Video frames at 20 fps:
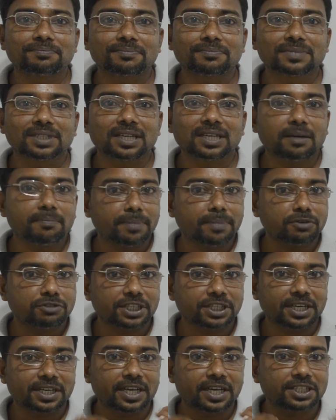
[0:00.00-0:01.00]
Compound
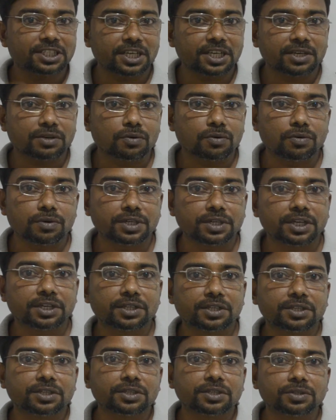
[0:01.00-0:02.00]
sentence include
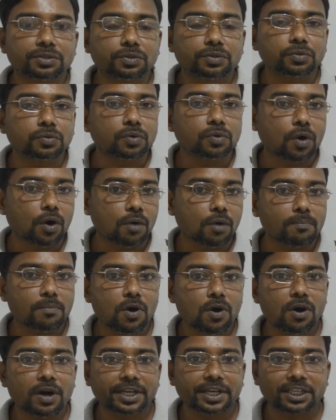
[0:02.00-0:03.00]
two or
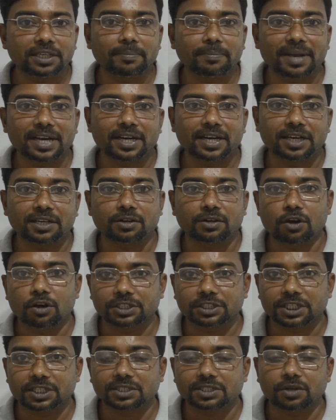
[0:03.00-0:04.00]
more independent
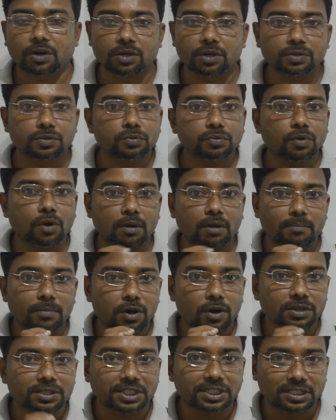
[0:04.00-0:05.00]
clauses or two or
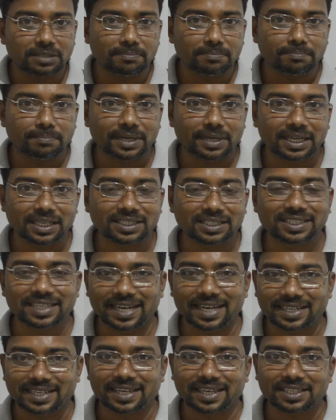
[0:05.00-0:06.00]
more simple
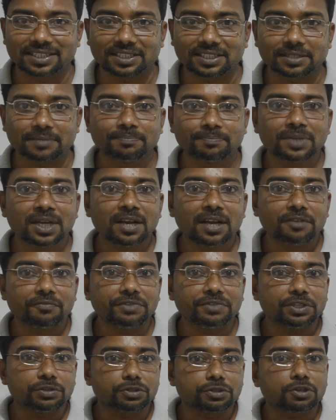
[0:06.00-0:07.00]
sentence.
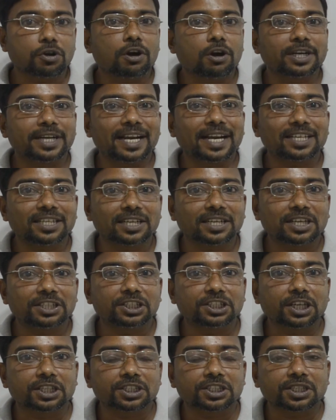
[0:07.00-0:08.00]
We use coordinating
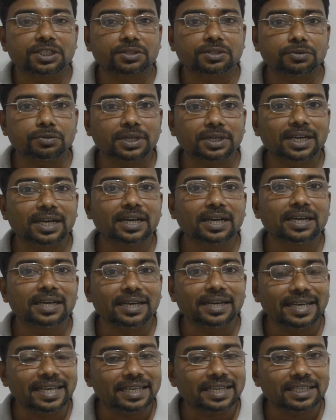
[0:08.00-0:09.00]
conjunction to
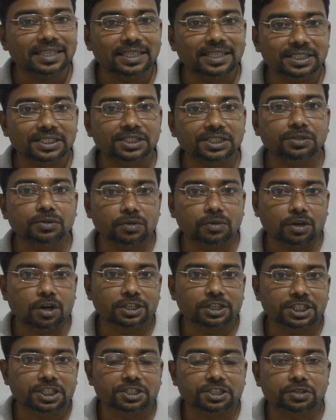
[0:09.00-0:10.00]
link these two
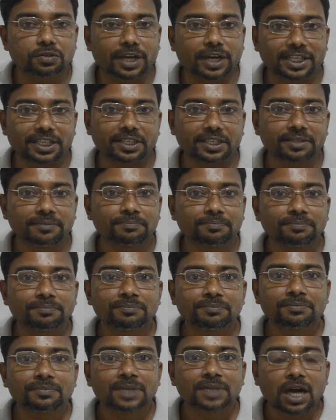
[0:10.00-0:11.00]
clauses together.
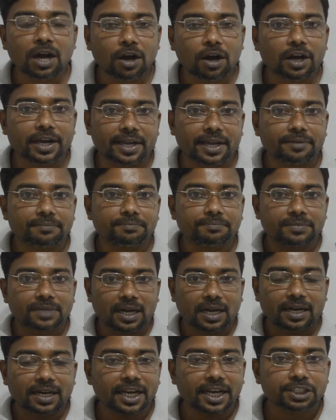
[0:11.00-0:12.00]
Okay,
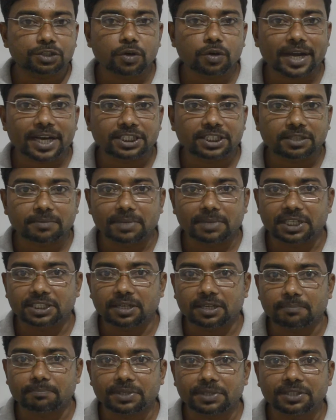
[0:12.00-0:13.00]
let's look at some
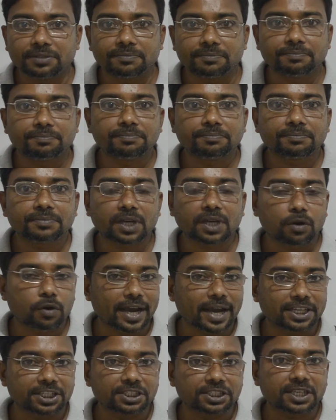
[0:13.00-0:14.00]
example.
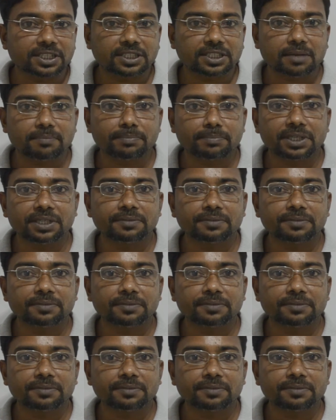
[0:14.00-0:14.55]
Look at this example.